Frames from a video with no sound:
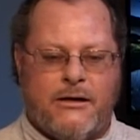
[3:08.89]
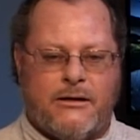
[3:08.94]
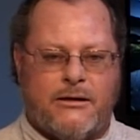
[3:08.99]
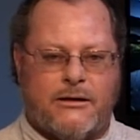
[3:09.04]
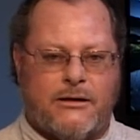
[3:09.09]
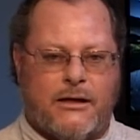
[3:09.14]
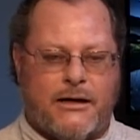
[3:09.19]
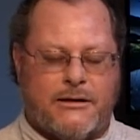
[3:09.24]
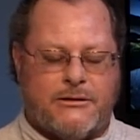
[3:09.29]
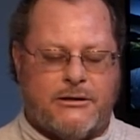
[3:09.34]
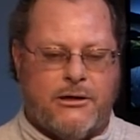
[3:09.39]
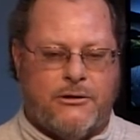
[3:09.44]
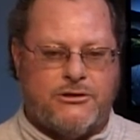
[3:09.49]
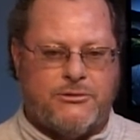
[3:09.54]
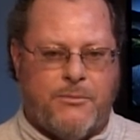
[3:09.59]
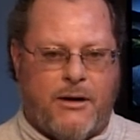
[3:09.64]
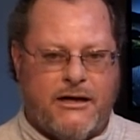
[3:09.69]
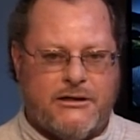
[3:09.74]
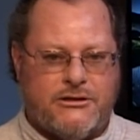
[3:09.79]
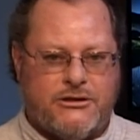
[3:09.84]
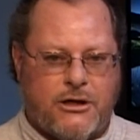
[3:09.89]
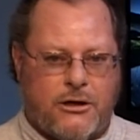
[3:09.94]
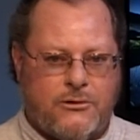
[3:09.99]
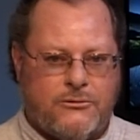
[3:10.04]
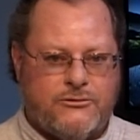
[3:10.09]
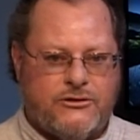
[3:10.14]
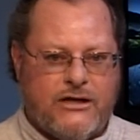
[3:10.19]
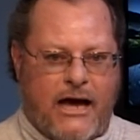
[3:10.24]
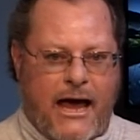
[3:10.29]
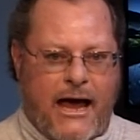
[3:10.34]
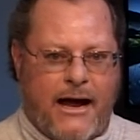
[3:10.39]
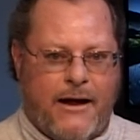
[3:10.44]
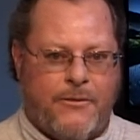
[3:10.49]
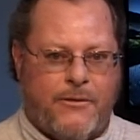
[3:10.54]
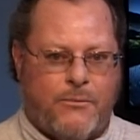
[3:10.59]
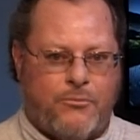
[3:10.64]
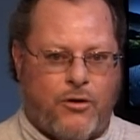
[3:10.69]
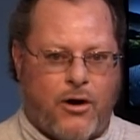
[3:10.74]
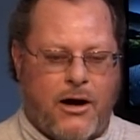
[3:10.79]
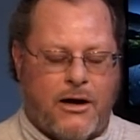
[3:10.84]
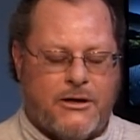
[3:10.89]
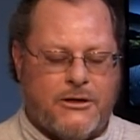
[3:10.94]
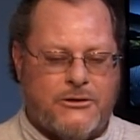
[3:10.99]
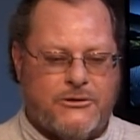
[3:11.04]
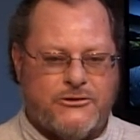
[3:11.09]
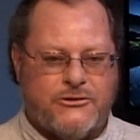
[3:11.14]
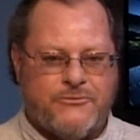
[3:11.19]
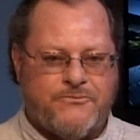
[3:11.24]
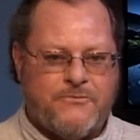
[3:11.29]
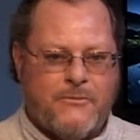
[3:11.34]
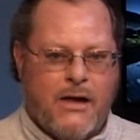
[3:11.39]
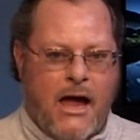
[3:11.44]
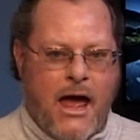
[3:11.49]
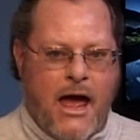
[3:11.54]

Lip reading: Good luck to Coach Mike Jones and the Broncos.